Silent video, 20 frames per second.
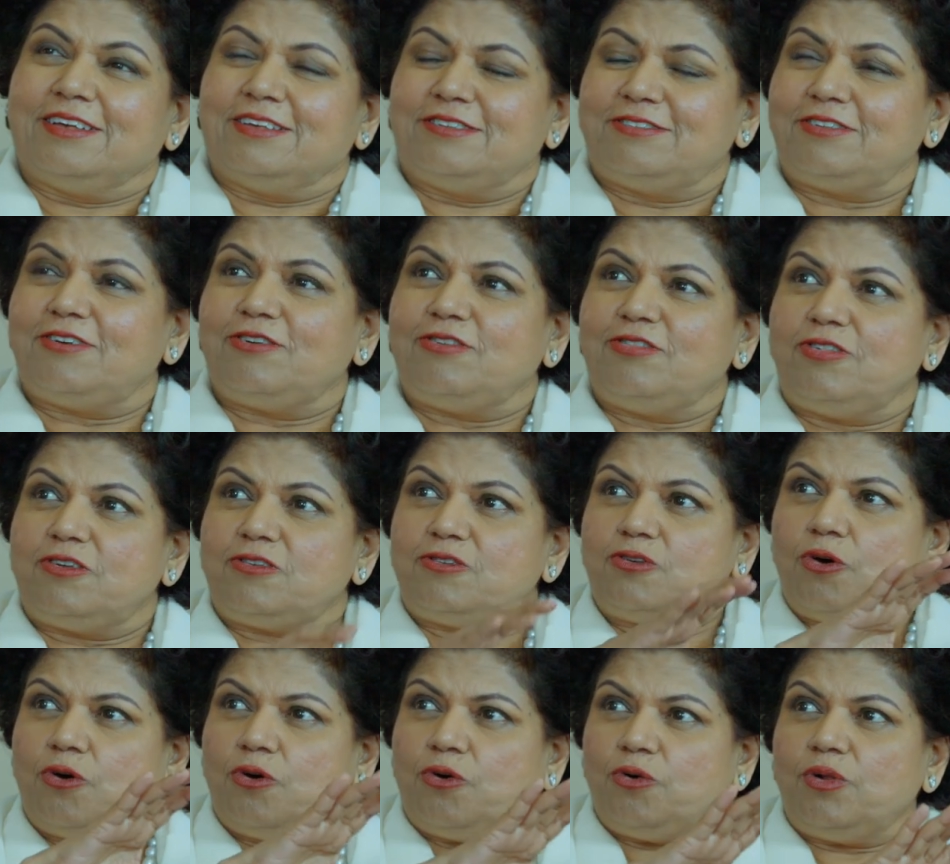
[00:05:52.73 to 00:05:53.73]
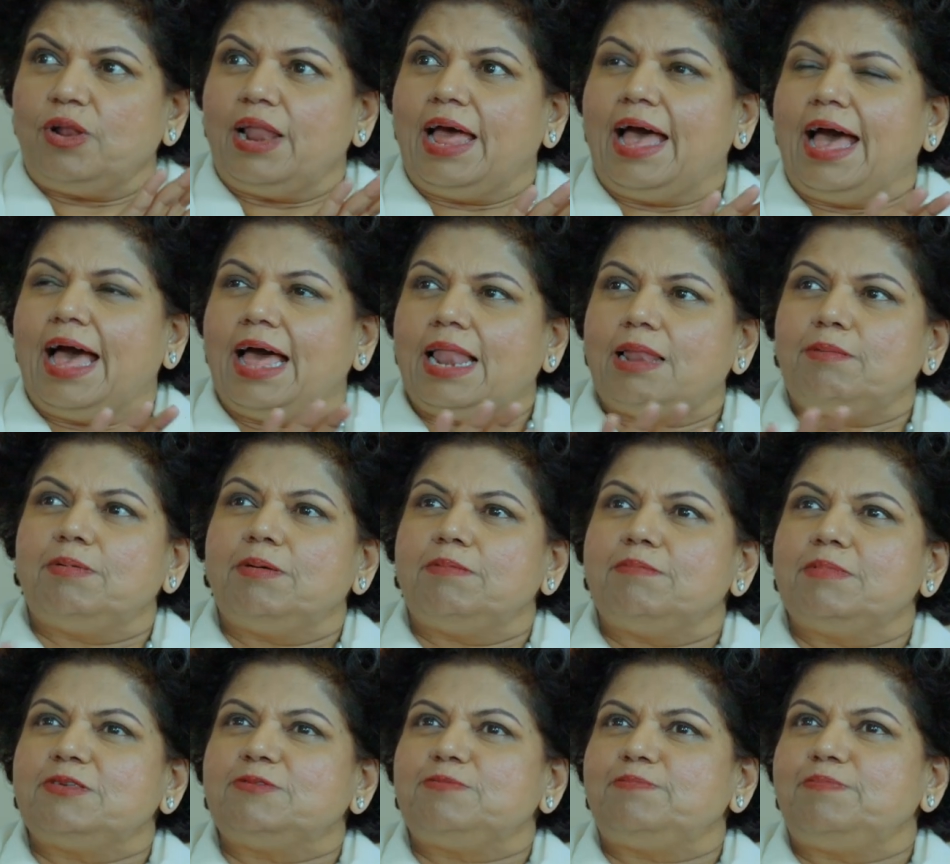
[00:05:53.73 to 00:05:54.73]
So this whole
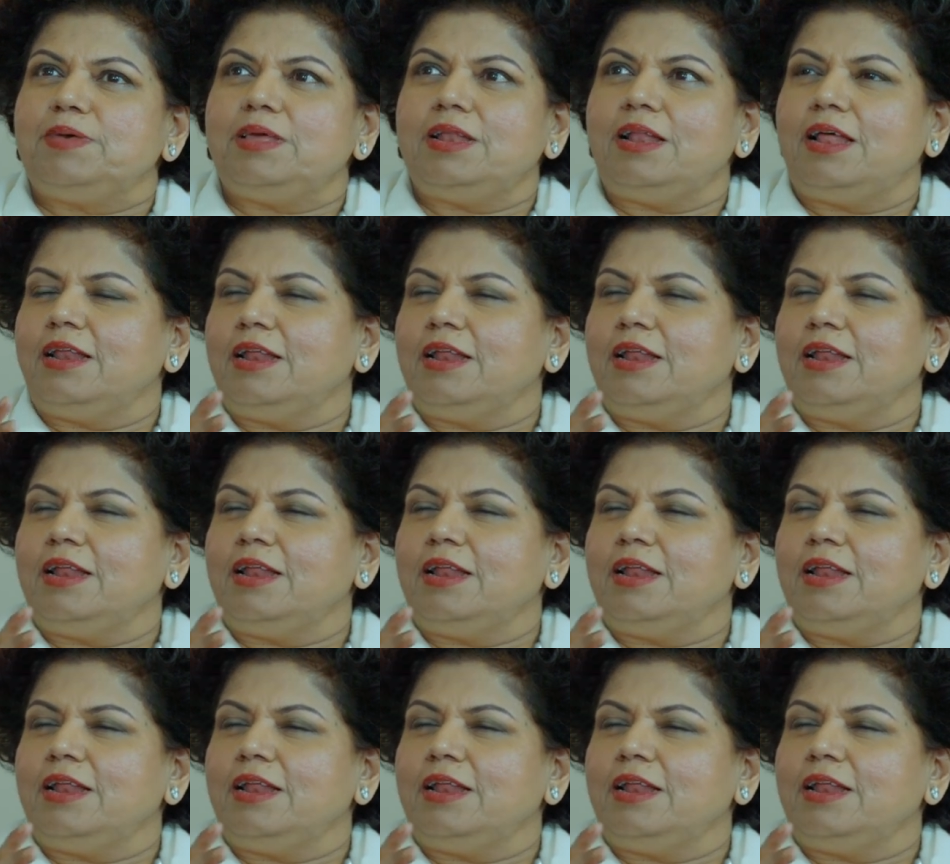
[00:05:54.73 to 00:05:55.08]
album has been